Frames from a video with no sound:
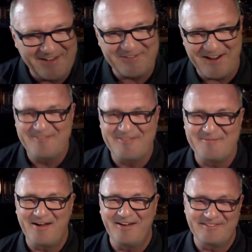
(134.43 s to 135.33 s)
not
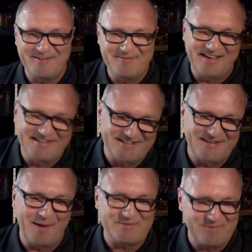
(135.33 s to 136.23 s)
drive the Model T because
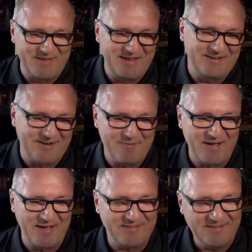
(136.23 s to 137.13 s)
the top speed, I
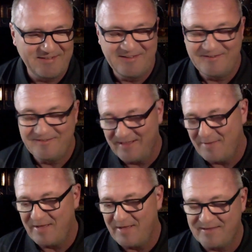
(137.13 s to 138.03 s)
might
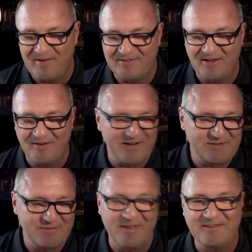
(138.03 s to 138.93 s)
kill myself
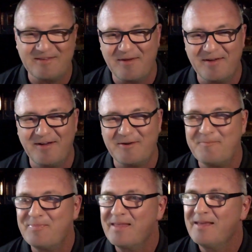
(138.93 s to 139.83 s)
by the time I got
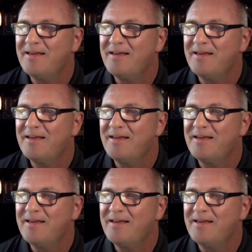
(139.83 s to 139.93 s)
there.